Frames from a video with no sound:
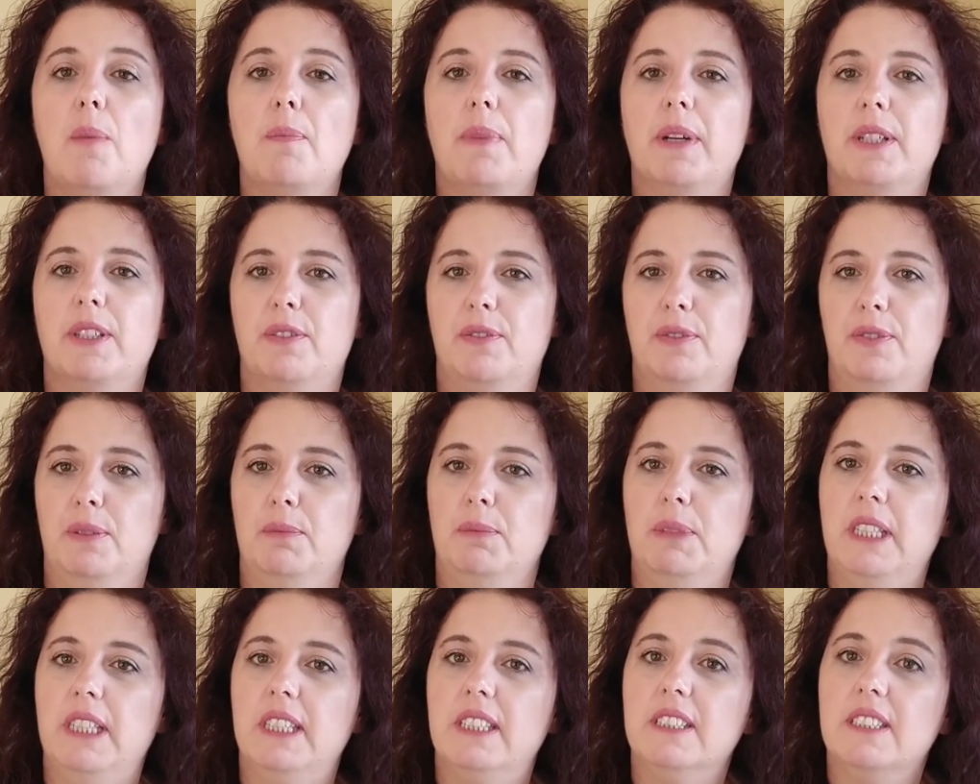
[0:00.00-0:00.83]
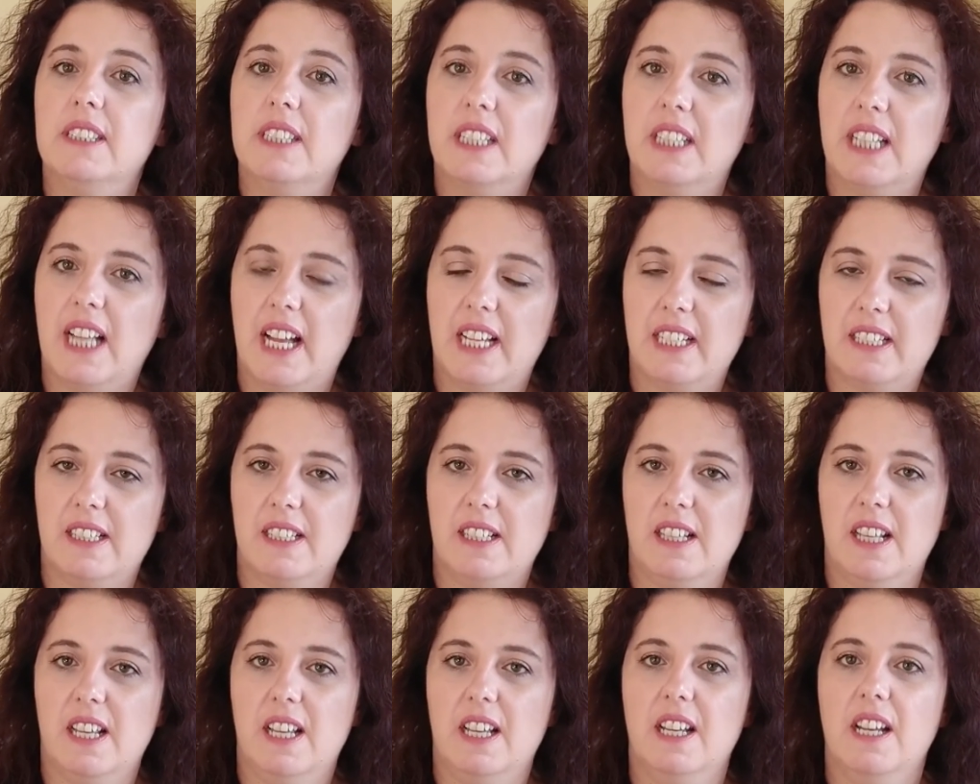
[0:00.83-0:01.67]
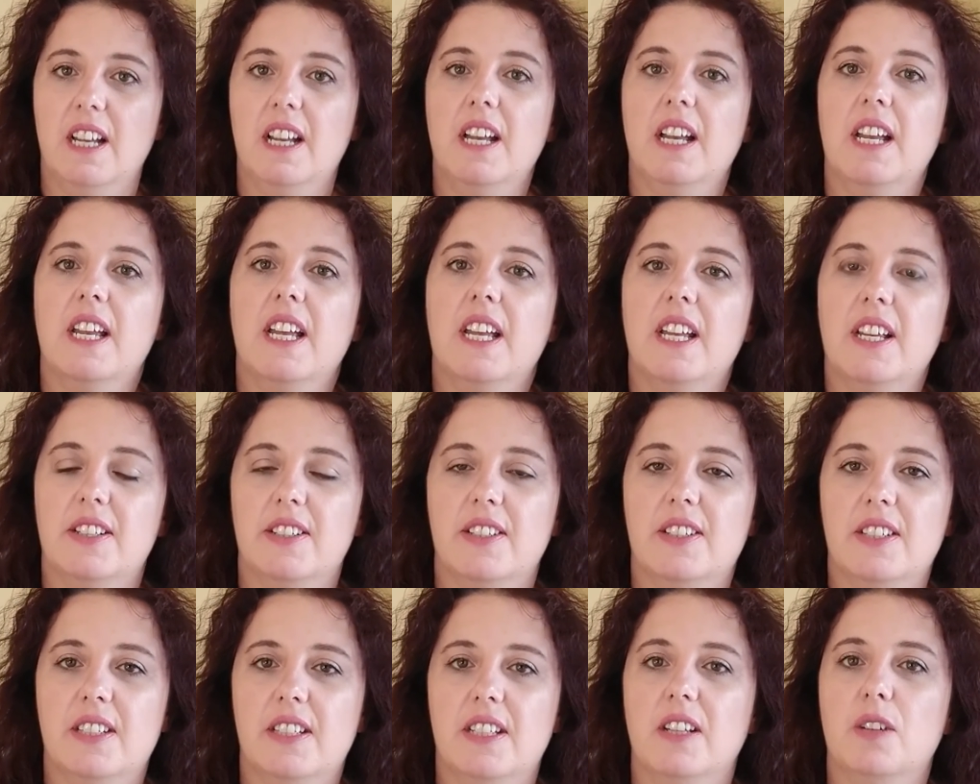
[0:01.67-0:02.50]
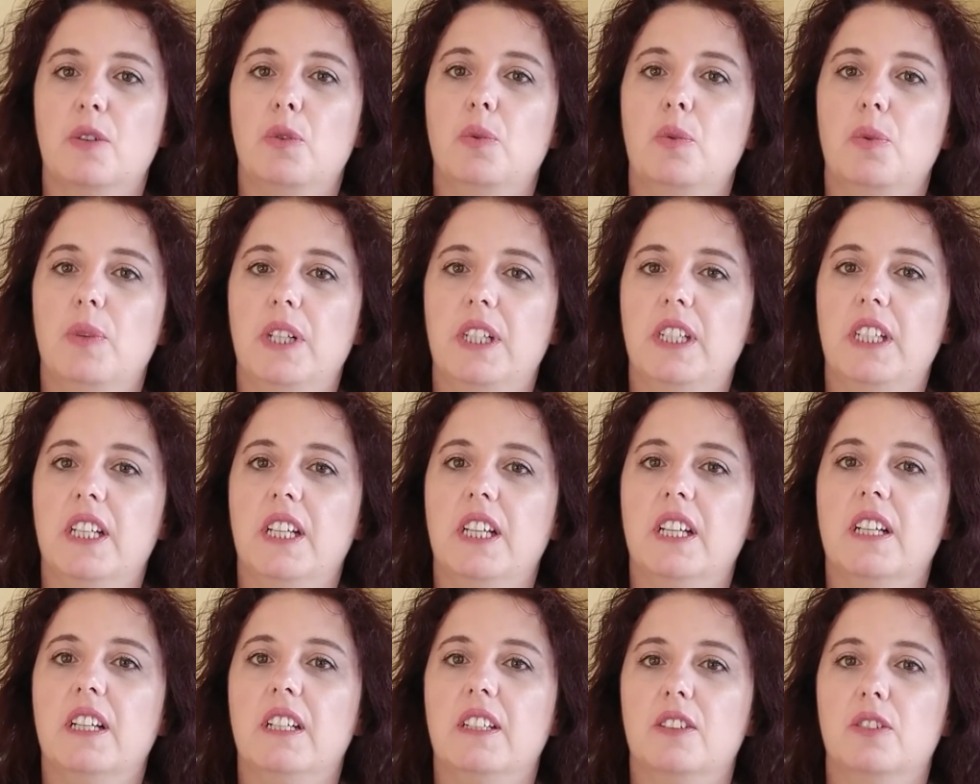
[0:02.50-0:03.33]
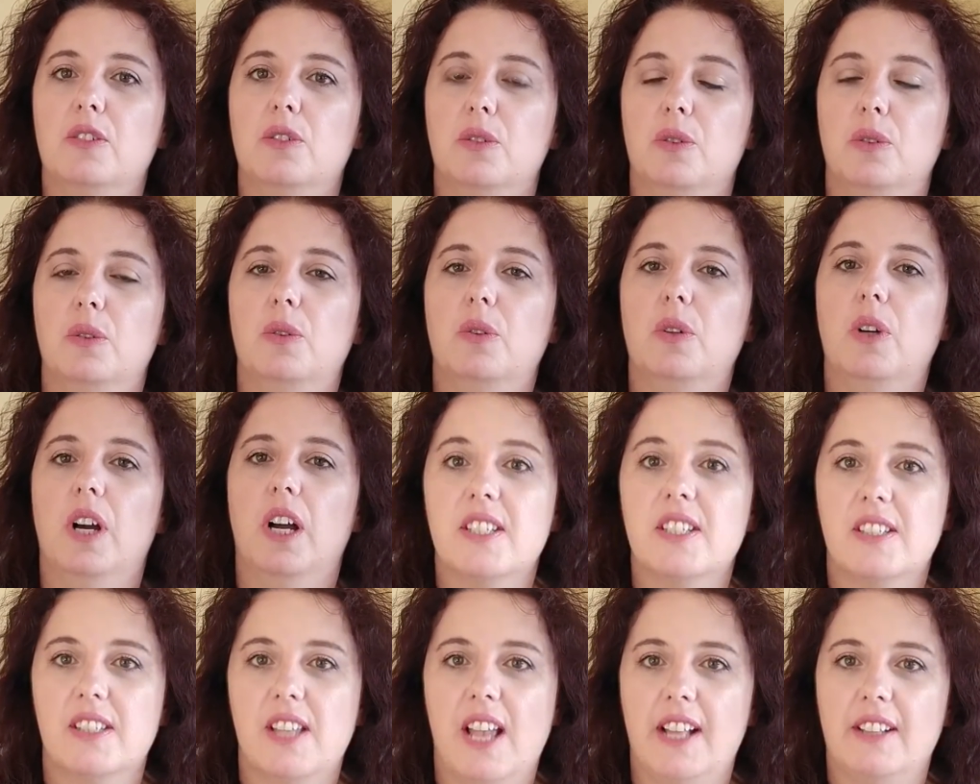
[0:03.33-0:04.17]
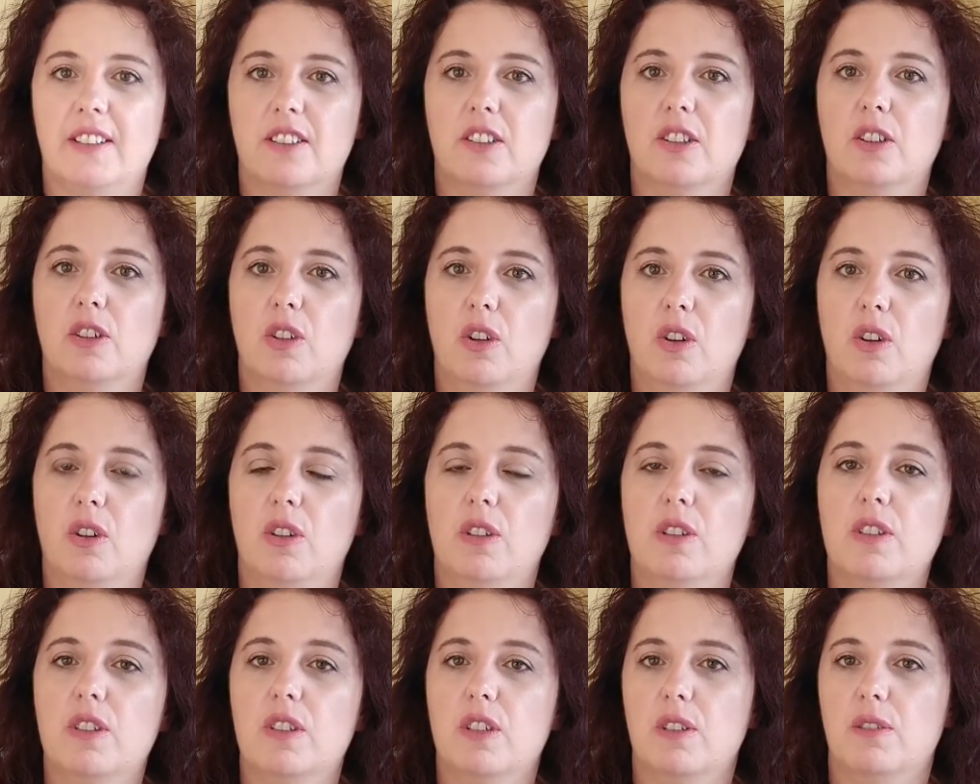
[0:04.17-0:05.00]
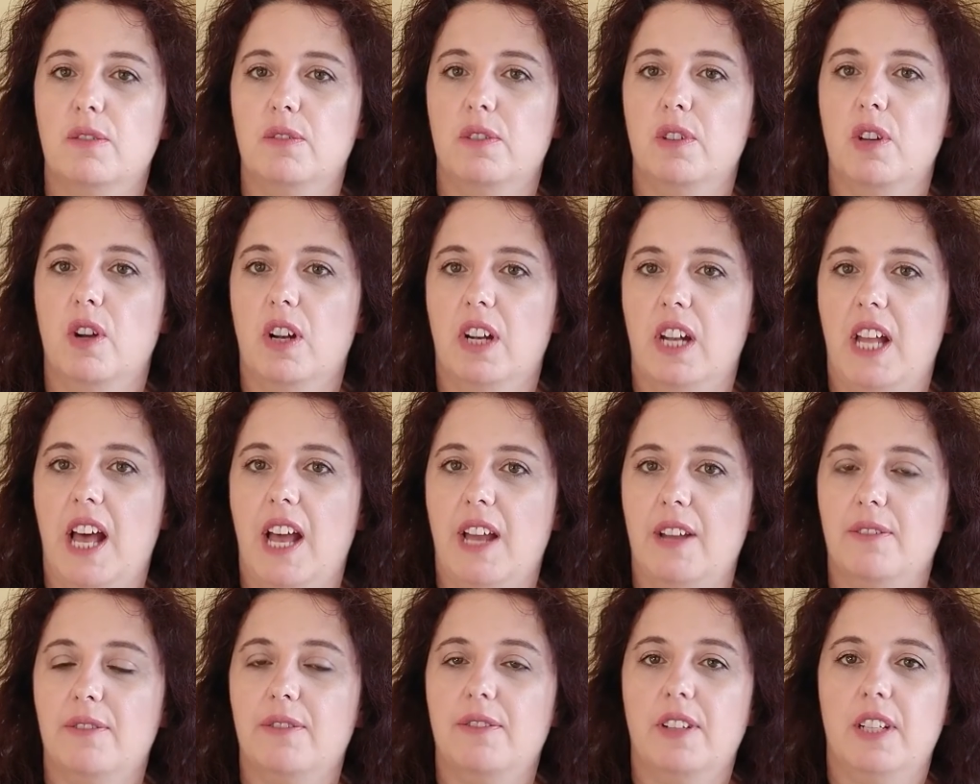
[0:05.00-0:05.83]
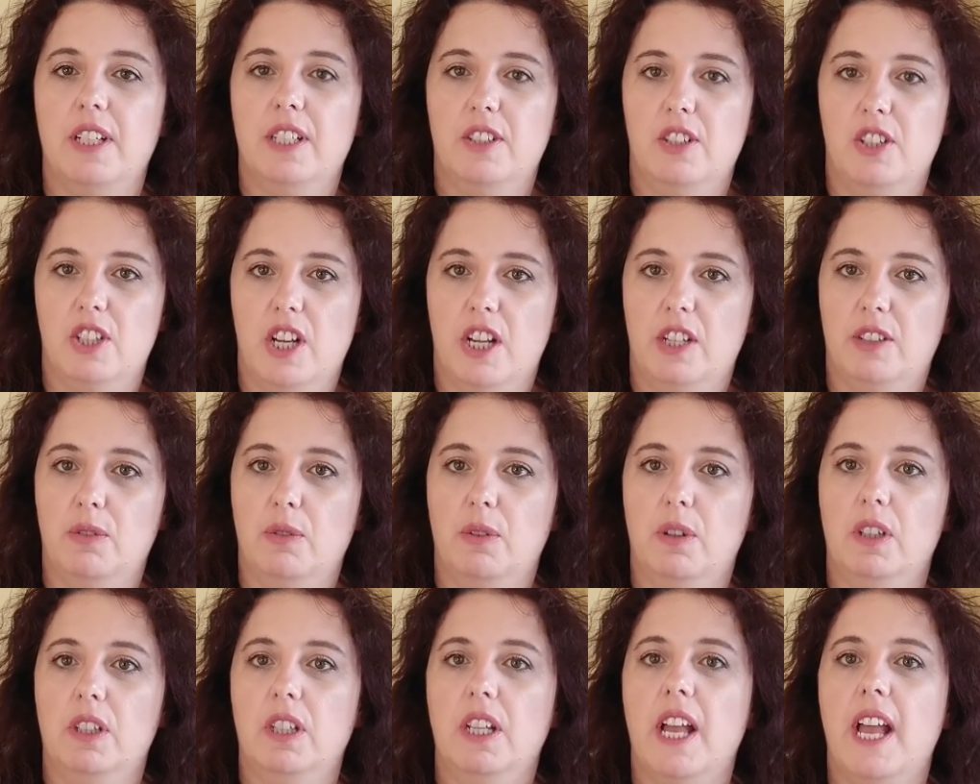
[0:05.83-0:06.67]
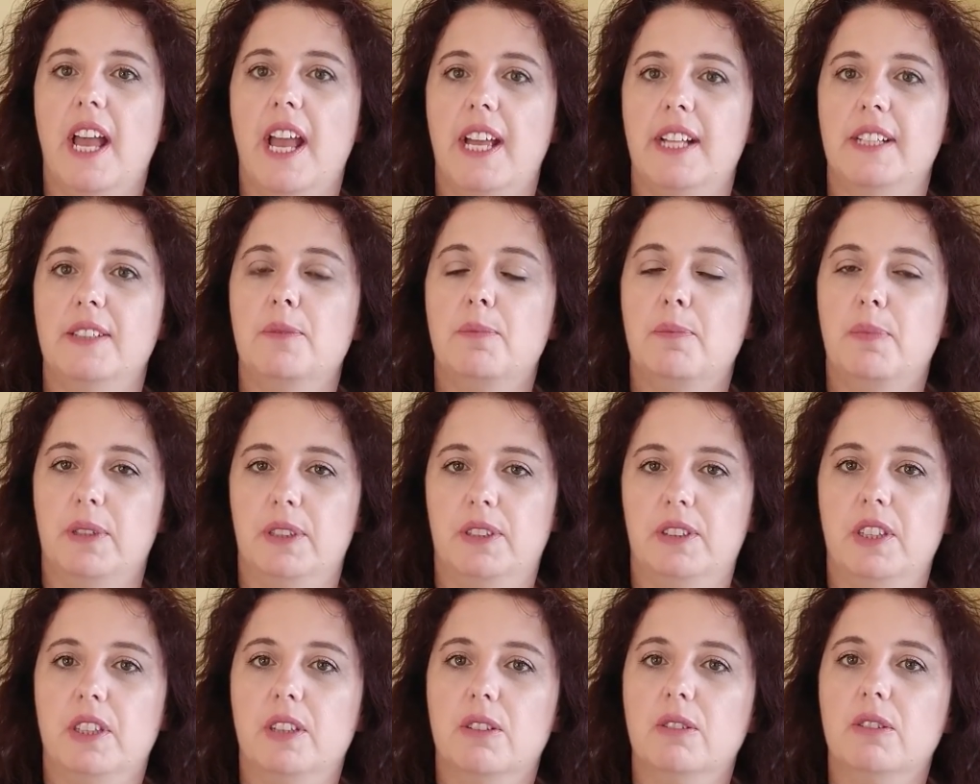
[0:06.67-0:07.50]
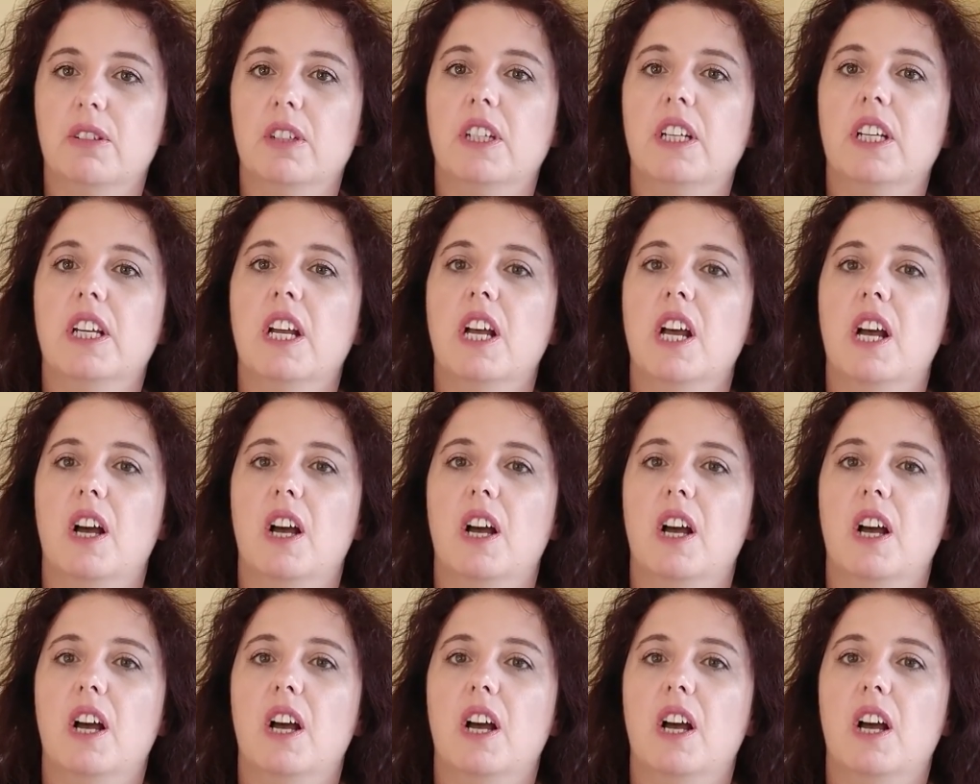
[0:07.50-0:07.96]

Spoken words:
but for me the last thing, it's really to set the goals of your life in general, and particularly